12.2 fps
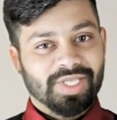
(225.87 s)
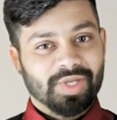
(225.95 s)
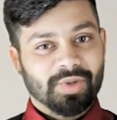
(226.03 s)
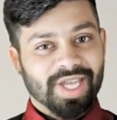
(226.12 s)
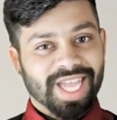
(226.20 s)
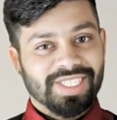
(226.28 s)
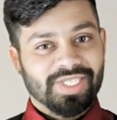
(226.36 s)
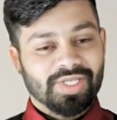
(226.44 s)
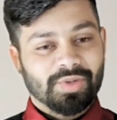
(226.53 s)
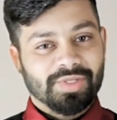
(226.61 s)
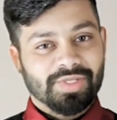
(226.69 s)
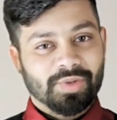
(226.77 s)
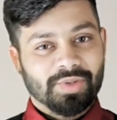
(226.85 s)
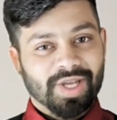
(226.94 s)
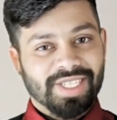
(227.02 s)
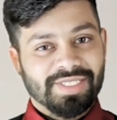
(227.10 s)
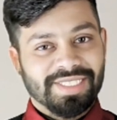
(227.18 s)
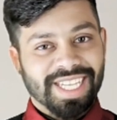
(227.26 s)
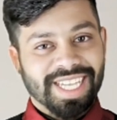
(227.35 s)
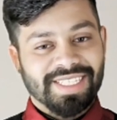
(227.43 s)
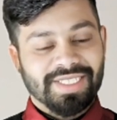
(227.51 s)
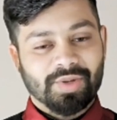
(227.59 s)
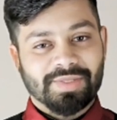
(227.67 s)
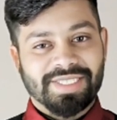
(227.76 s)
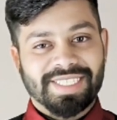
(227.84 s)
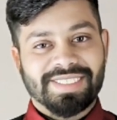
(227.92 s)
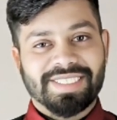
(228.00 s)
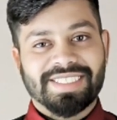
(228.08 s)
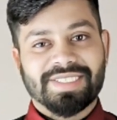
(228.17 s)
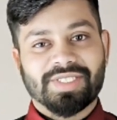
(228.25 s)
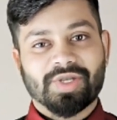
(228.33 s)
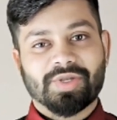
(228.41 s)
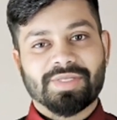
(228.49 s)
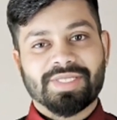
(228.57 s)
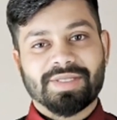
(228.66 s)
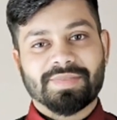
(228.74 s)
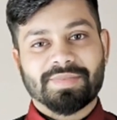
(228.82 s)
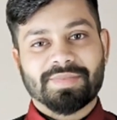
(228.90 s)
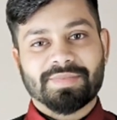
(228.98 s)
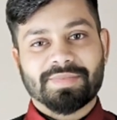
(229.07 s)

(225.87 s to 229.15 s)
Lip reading: you can choose to translate your listings yourself.